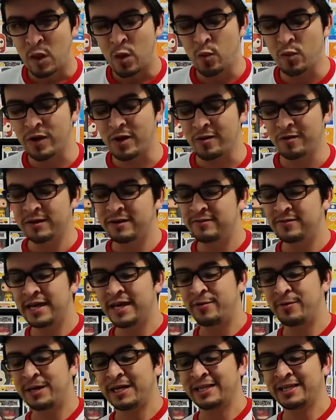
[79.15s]
We're gonna leave
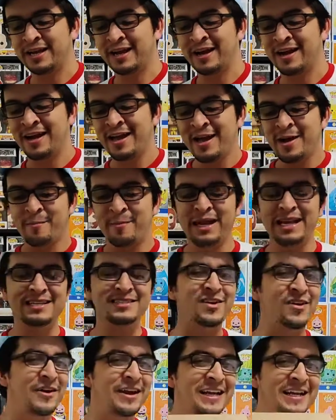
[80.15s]
that right there. But
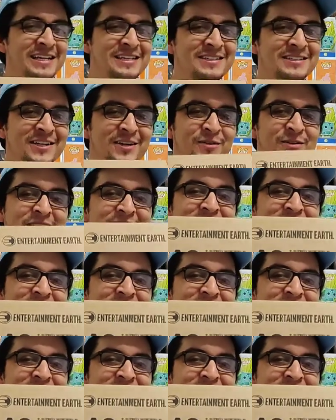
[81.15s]
let's go ahead and get started with